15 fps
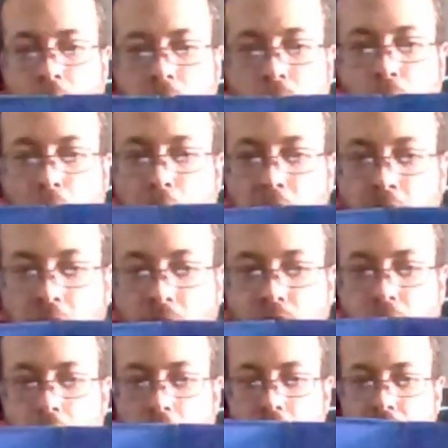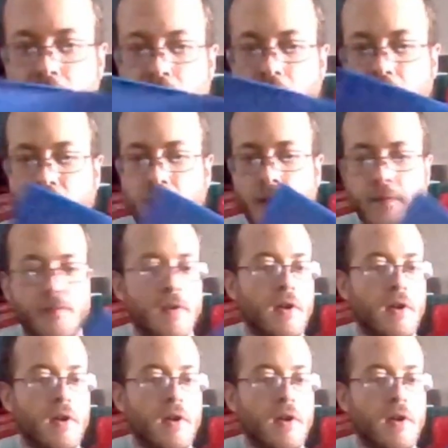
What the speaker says: reading if you're not into that stuff.